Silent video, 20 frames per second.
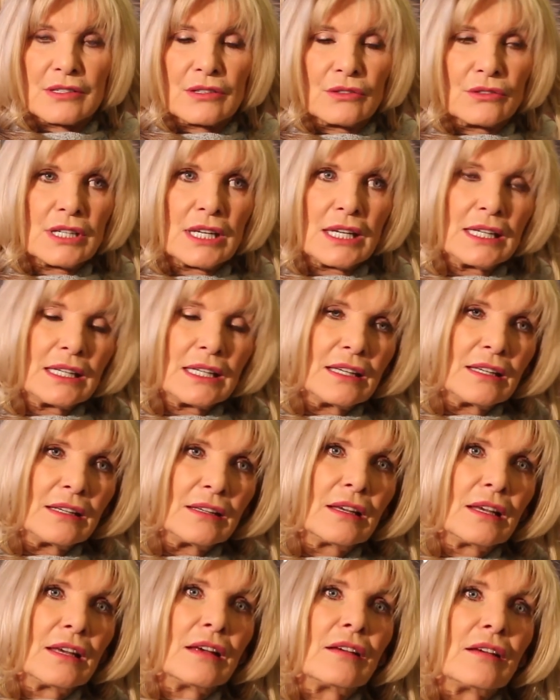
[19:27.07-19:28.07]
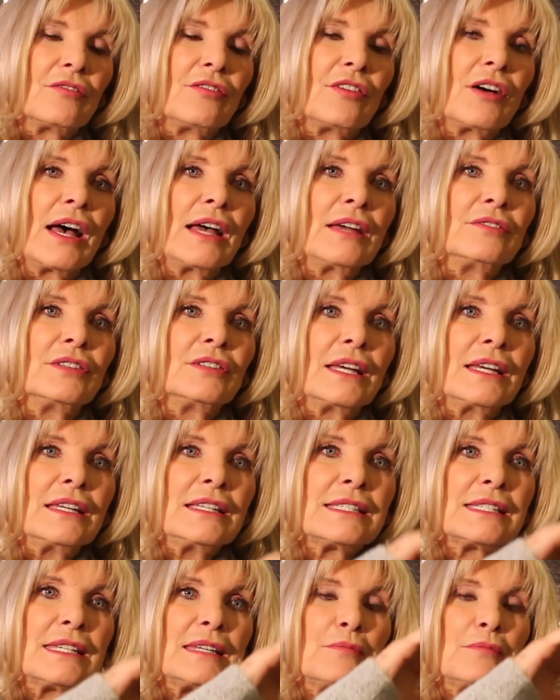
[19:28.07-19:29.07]
So taking 5
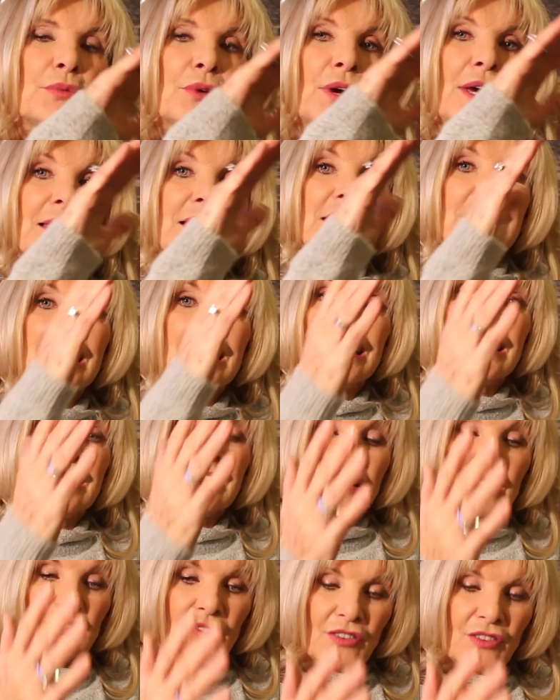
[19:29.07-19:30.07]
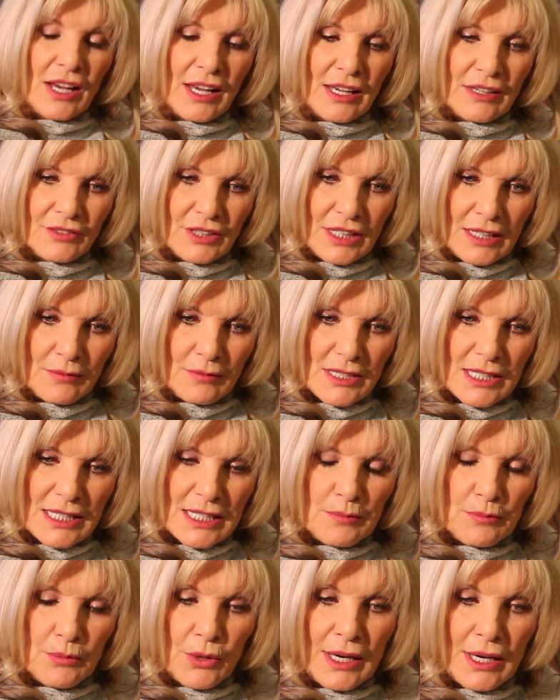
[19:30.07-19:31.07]
nice deep breaths in and 5 nice
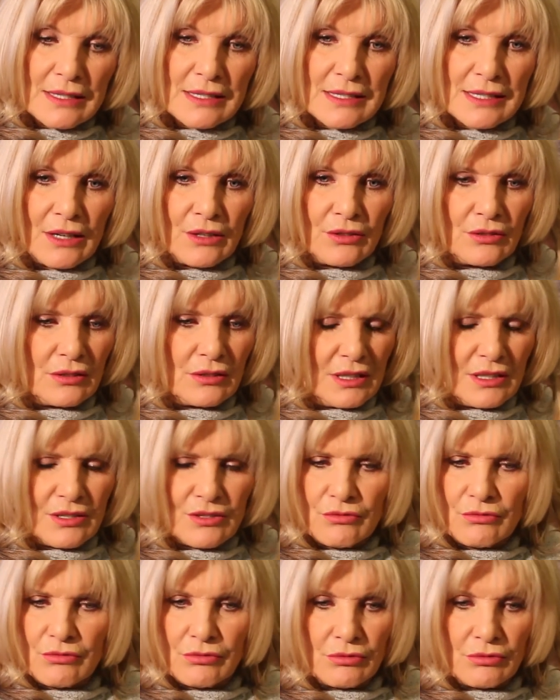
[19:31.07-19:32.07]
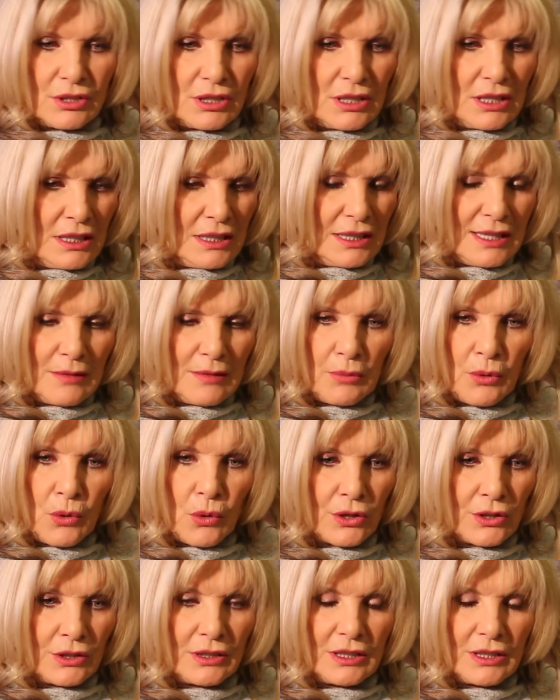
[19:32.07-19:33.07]
deep breaths out is really
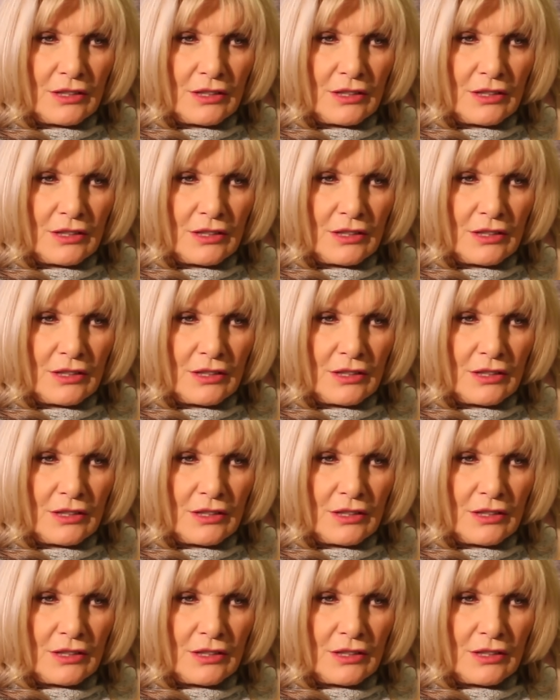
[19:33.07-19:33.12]
important.